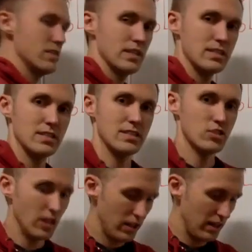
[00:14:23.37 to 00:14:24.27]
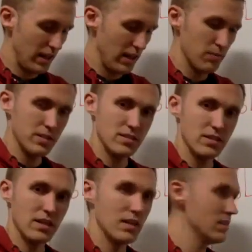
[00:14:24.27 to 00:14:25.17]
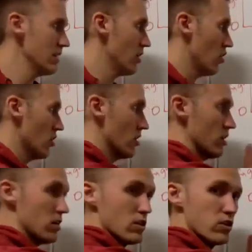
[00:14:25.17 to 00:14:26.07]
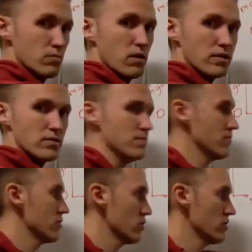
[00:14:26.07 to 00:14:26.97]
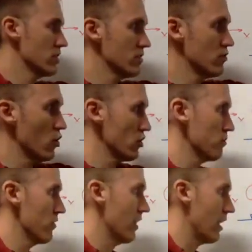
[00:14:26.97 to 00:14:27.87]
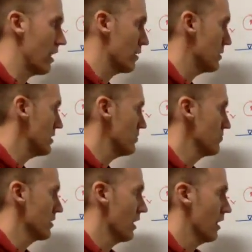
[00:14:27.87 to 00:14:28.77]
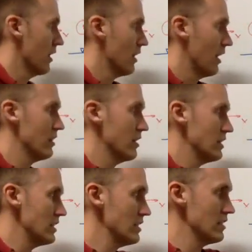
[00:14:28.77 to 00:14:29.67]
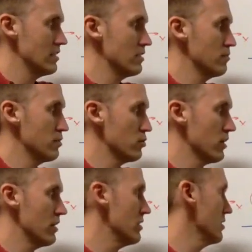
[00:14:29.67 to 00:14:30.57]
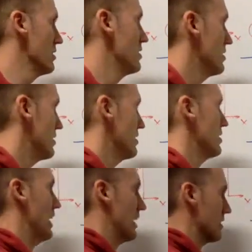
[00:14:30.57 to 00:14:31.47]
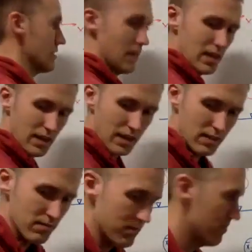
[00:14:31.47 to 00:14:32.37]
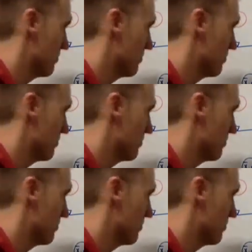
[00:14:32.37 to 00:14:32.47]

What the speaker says: That's the jth element in our Earth model. So it's the volume of that element. And then the distance between xi,